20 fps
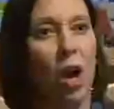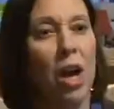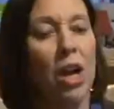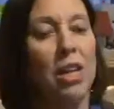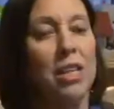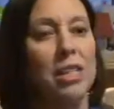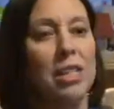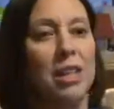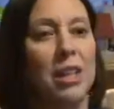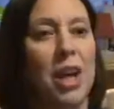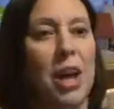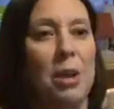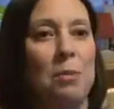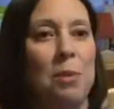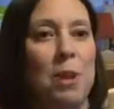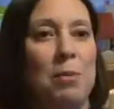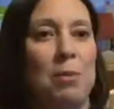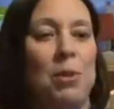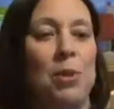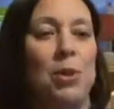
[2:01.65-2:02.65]
As a lot of
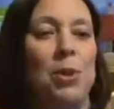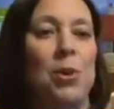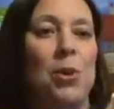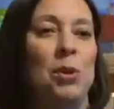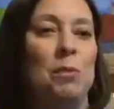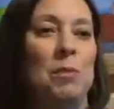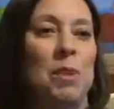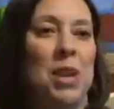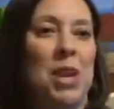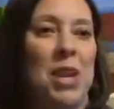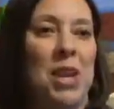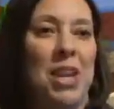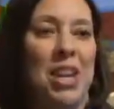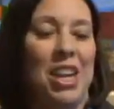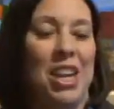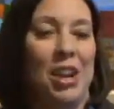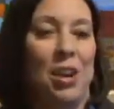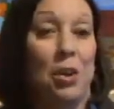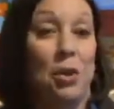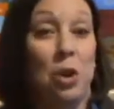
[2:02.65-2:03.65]
people told me,
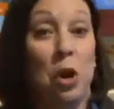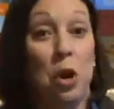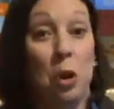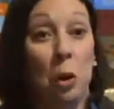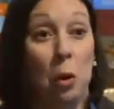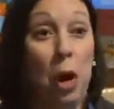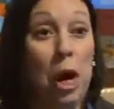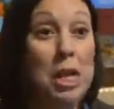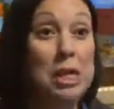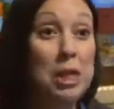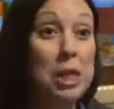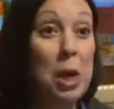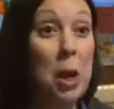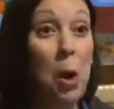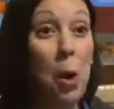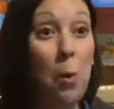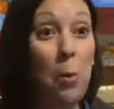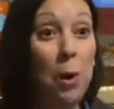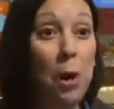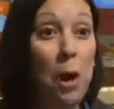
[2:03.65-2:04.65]
you know, you're crazy
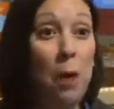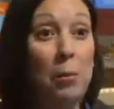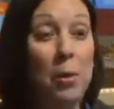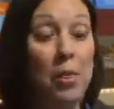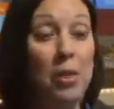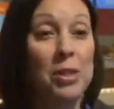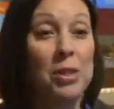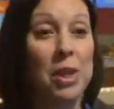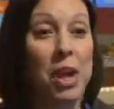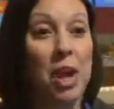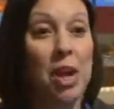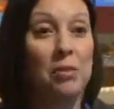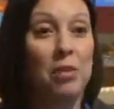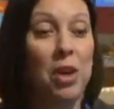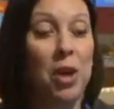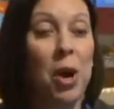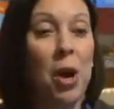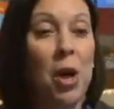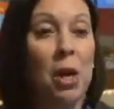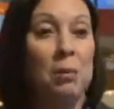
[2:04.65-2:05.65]
to open up in this kind of
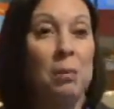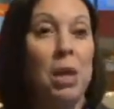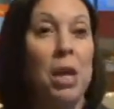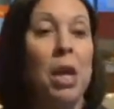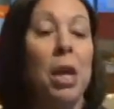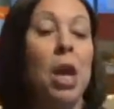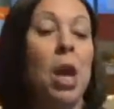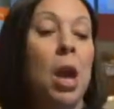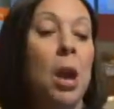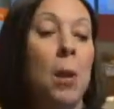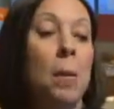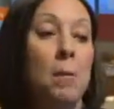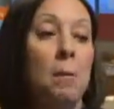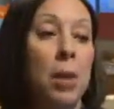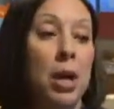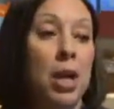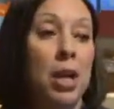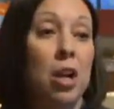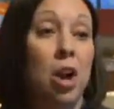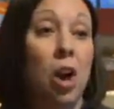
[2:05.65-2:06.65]
economy.
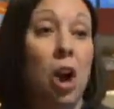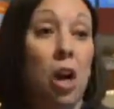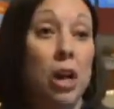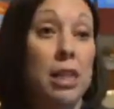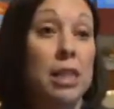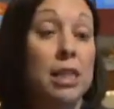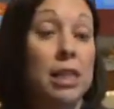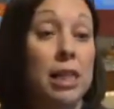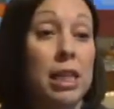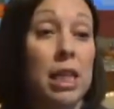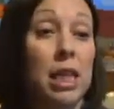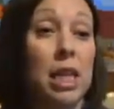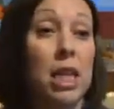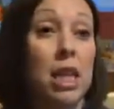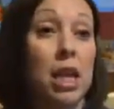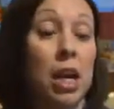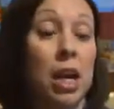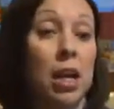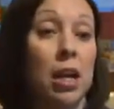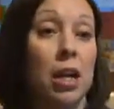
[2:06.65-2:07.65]
But
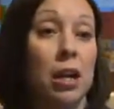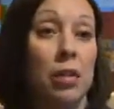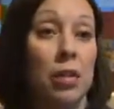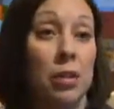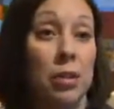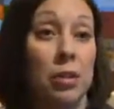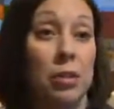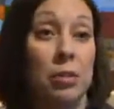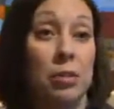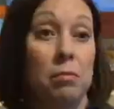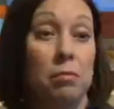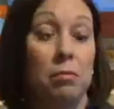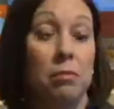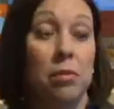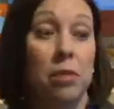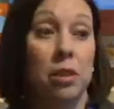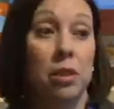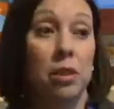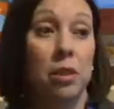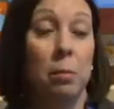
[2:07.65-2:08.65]
honestly, uh, the,
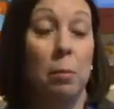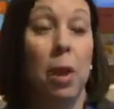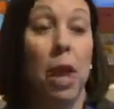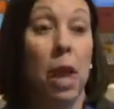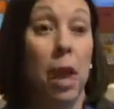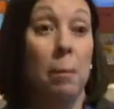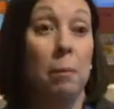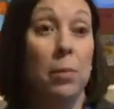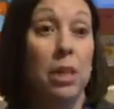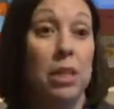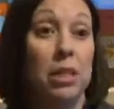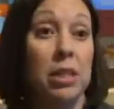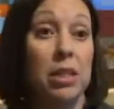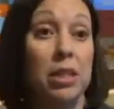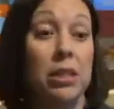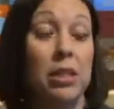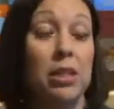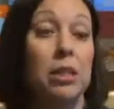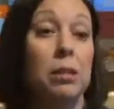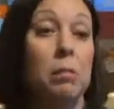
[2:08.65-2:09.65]
the pet
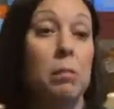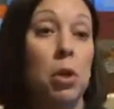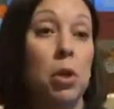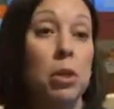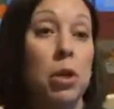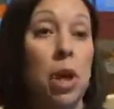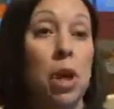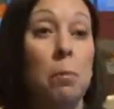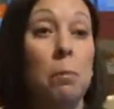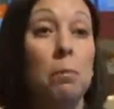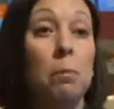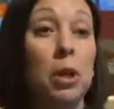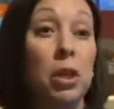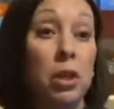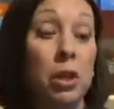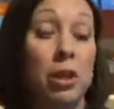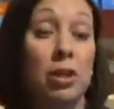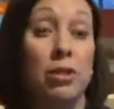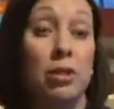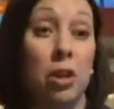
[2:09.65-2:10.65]
business is a
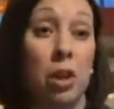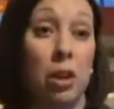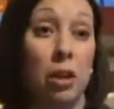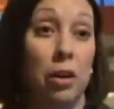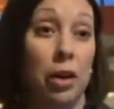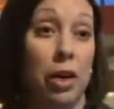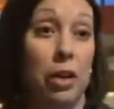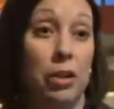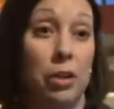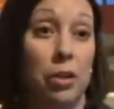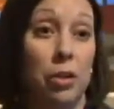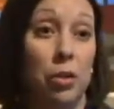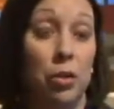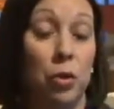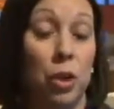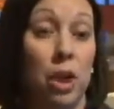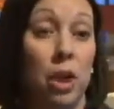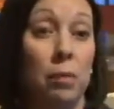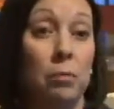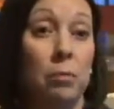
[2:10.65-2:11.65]
multi-billion dollar
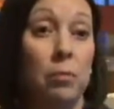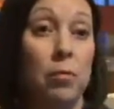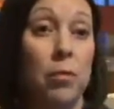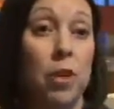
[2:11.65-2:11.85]
industry.